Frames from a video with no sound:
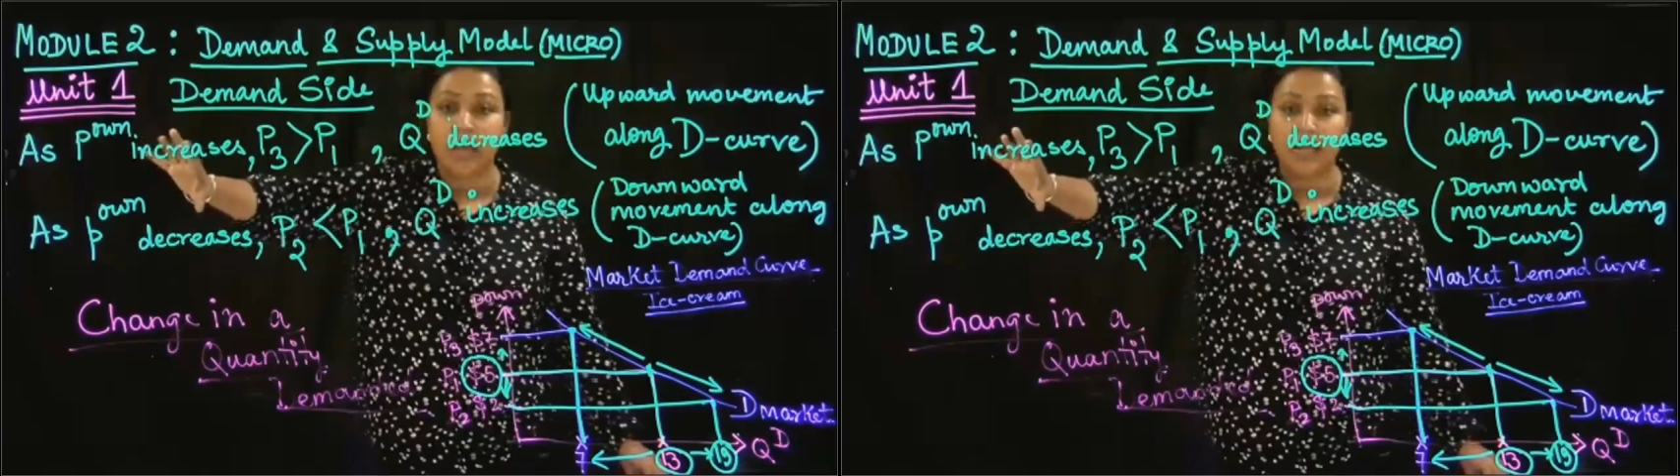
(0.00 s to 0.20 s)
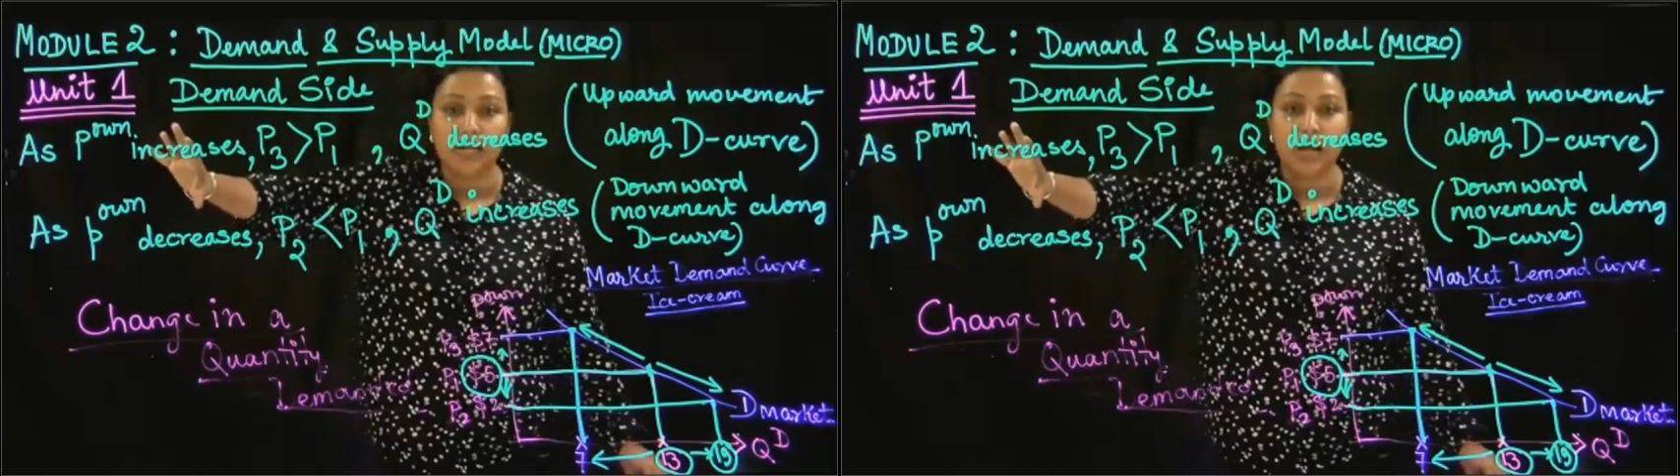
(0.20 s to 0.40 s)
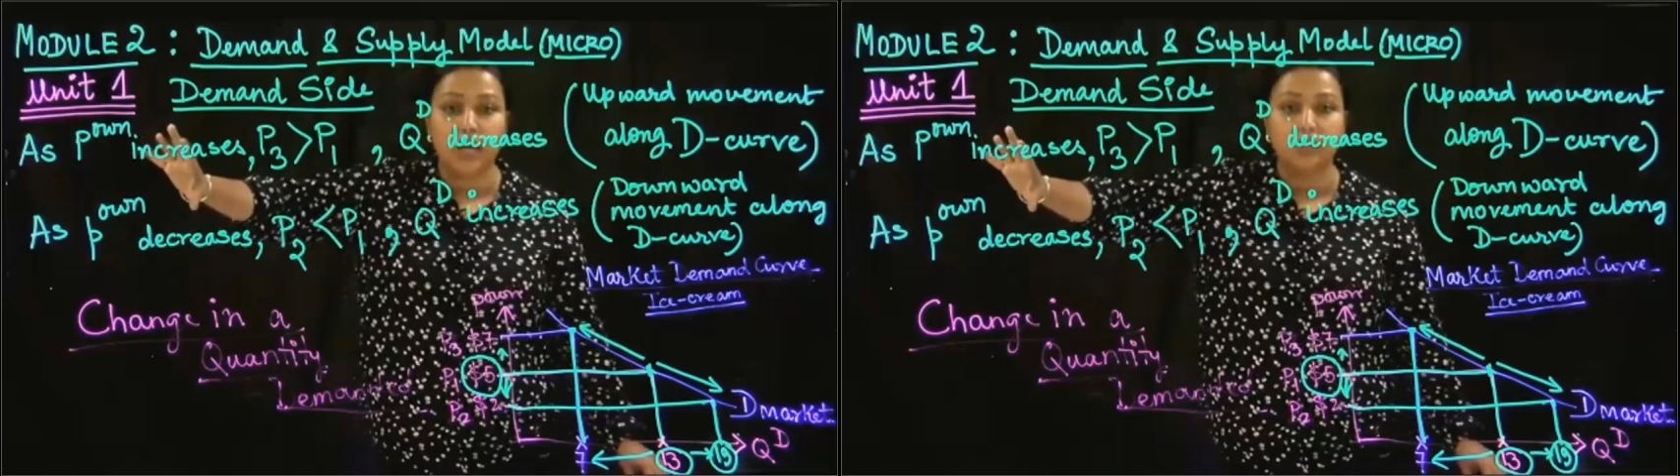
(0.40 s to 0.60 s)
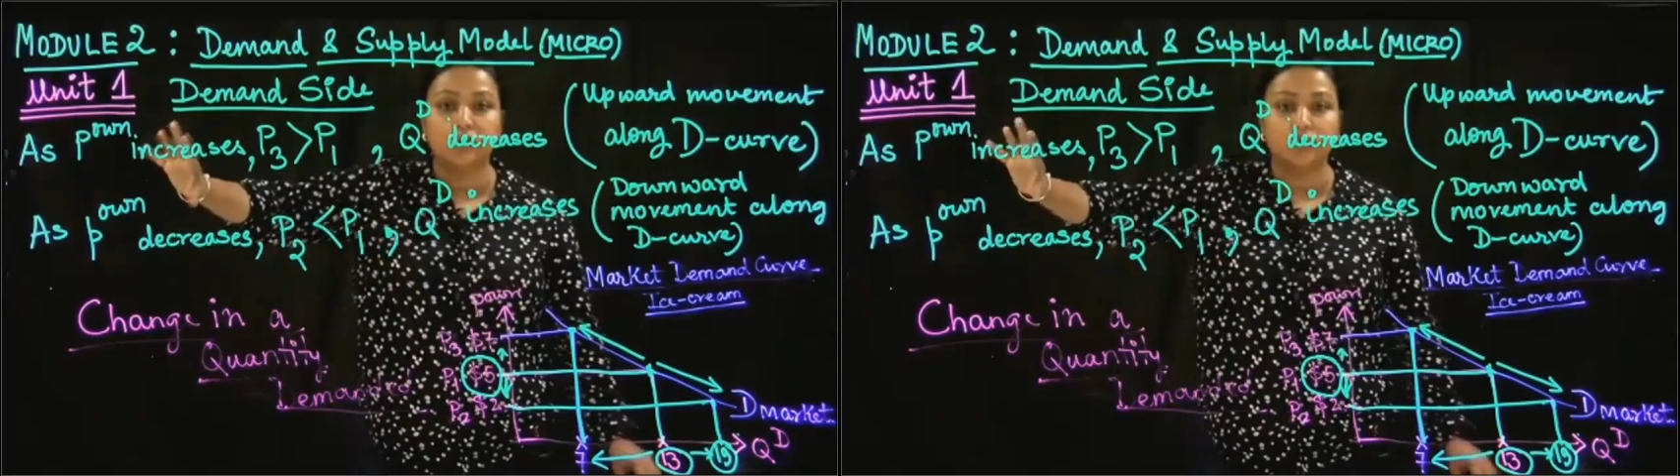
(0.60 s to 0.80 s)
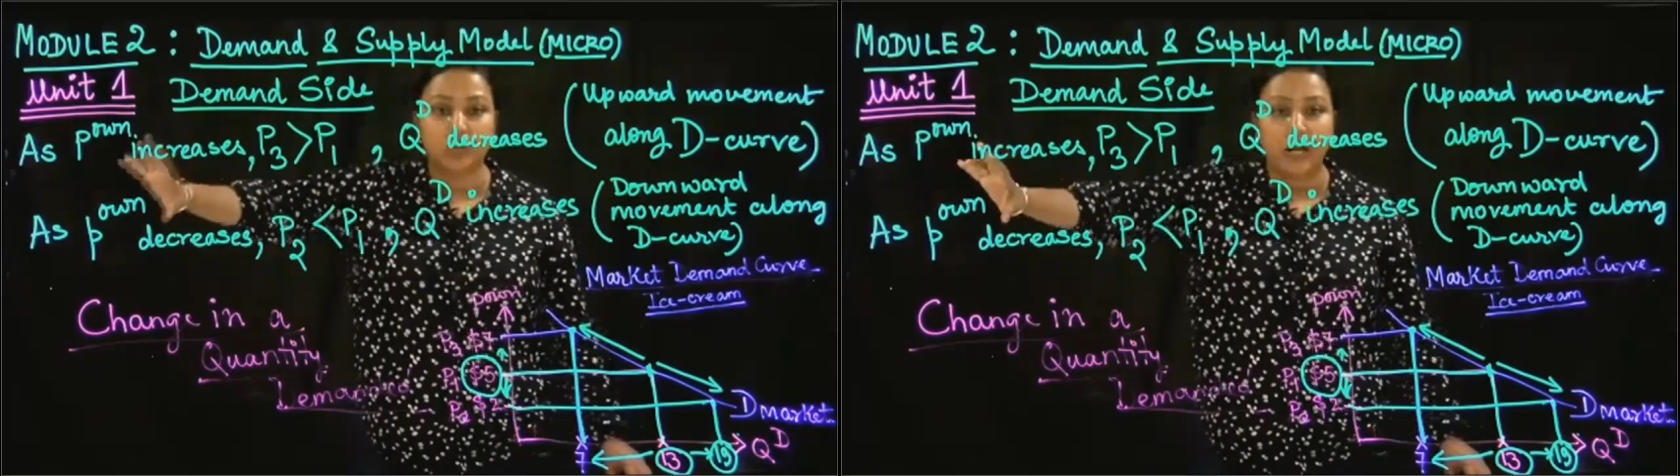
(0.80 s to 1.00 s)
any other
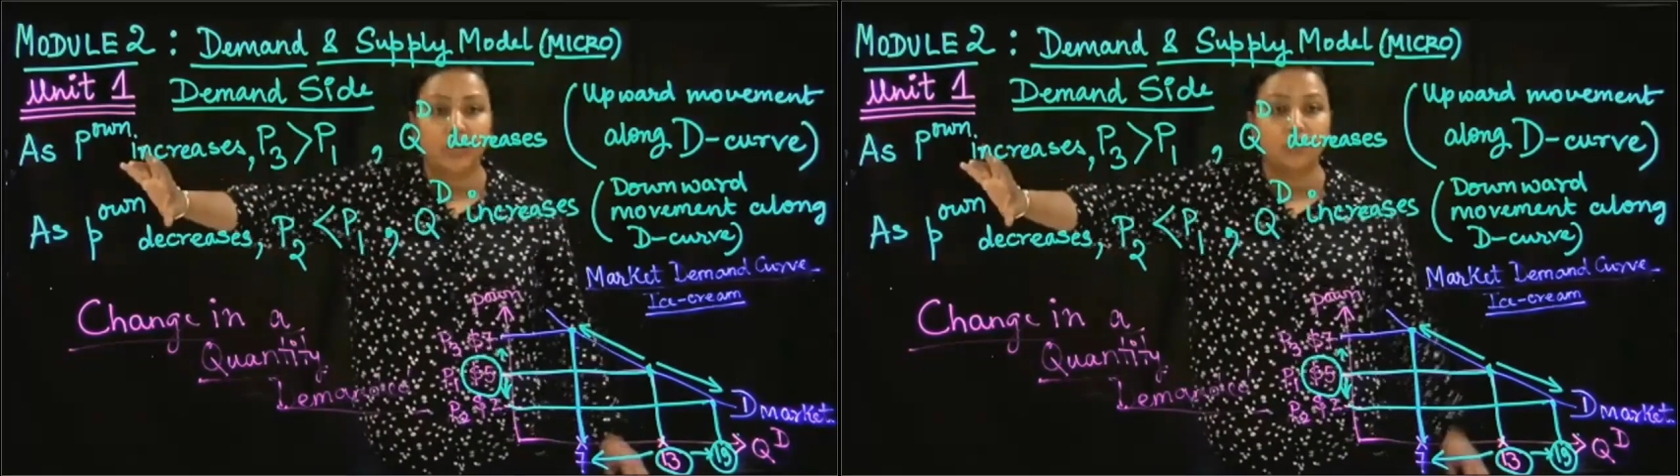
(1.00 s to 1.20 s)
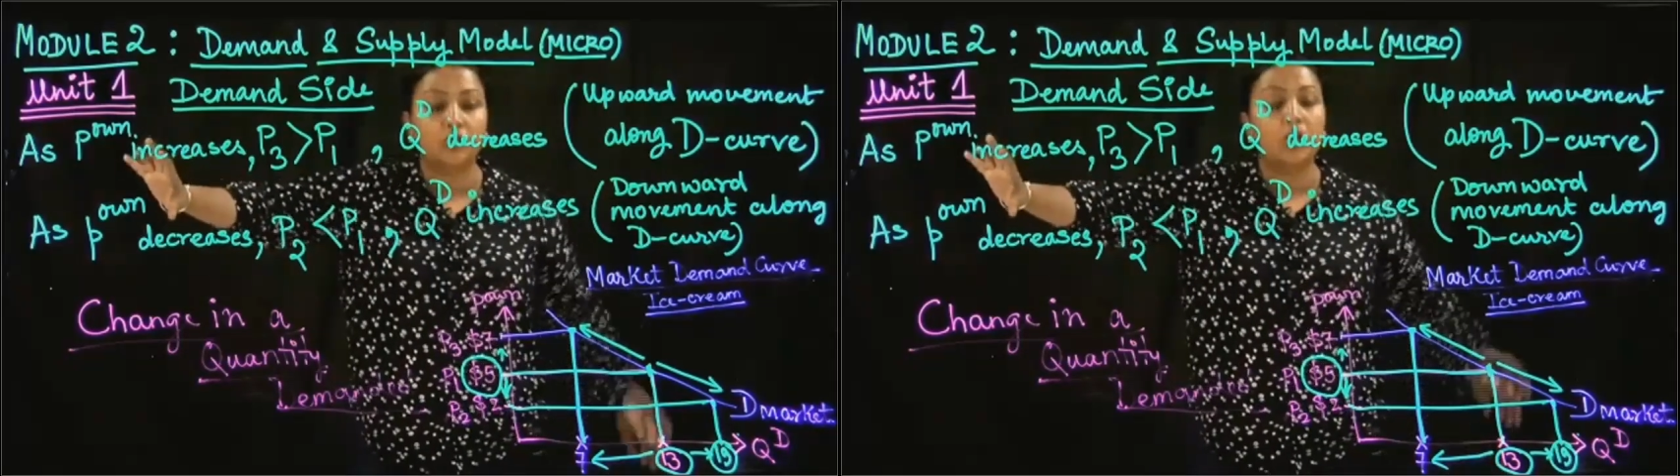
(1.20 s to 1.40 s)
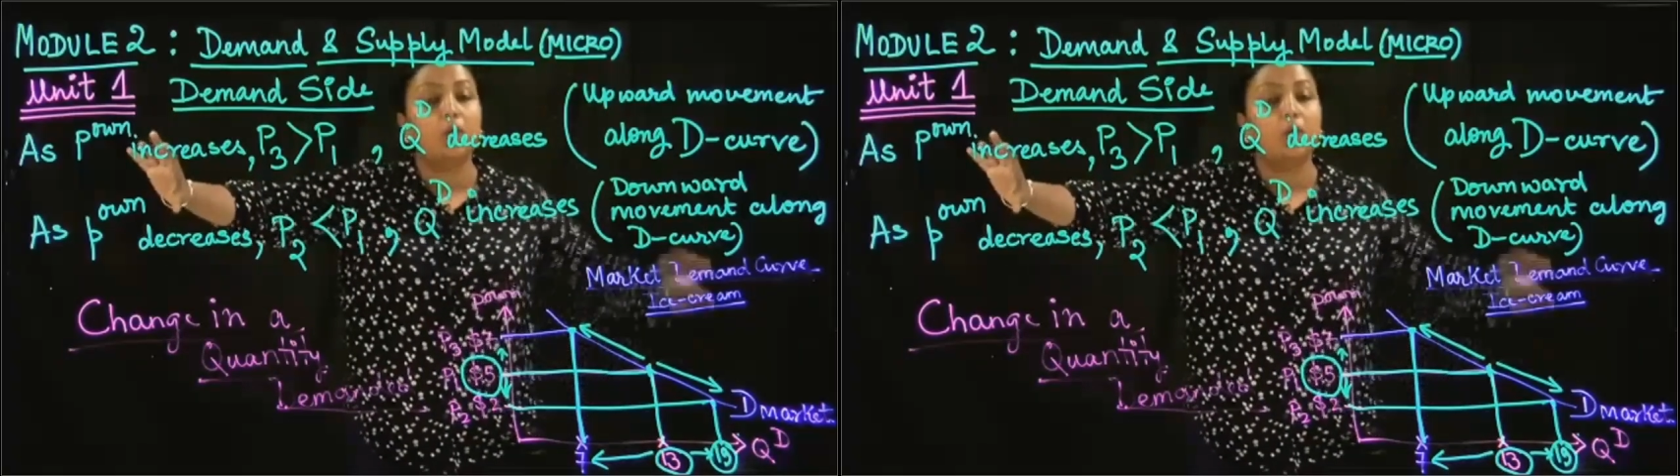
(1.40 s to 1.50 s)
change